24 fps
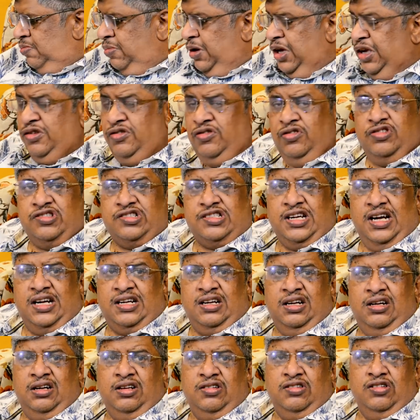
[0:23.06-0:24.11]
Byju's
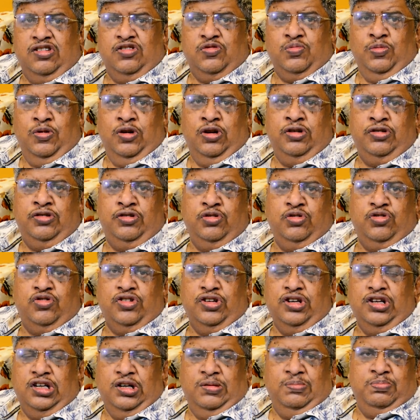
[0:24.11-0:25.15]
started as a small
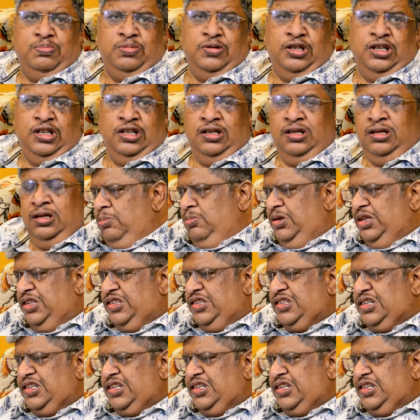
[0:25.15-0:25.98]
tuition company which